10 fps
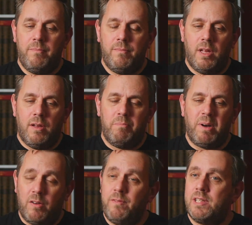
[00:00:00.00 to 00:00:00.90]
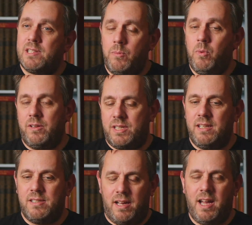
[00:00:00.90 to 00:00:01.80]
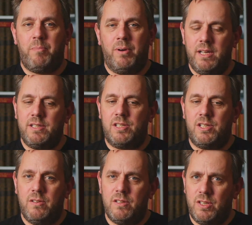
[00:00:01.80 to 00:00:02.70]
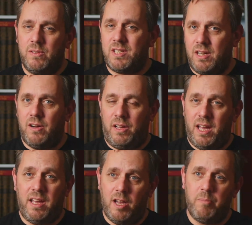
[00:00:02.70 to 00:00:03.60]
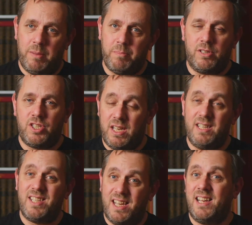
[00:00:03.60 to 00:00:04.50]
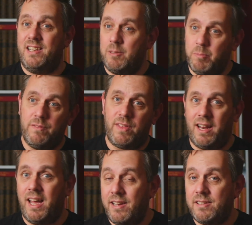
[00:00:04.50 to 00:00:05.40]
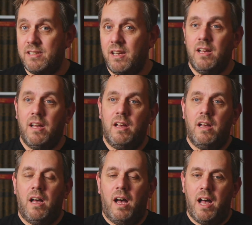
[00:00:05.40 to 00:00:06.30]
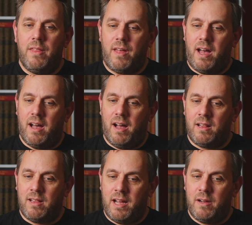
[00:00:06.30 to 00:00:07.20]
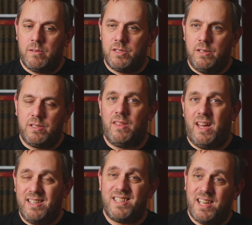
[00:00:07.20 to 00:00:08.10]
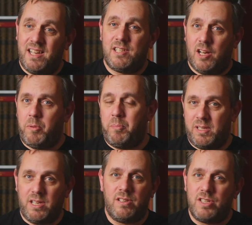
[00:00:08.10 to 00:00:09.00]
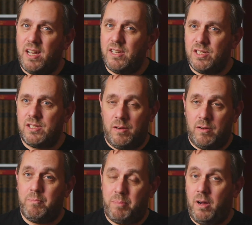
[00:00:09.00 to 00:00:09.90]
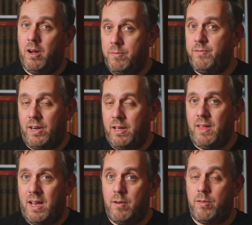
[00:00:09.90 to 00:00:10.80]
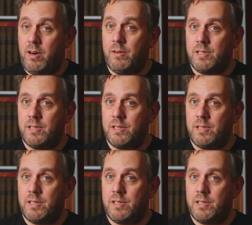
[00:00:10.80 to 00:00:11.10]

But obviously what tends to happen is as soon as you start kicking at people's shins, they tend to move their legs. And that allows you to then set up position changes and hopefully then throws.